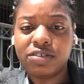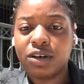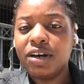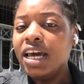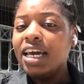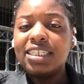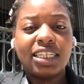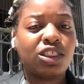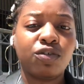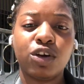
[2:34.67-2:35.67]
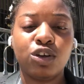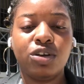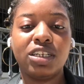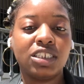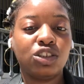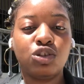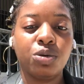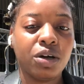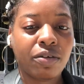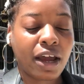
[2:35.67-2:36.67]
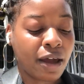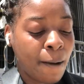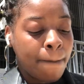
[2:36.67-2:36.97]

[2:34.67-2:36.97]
So it's nothing for you to just do it, right?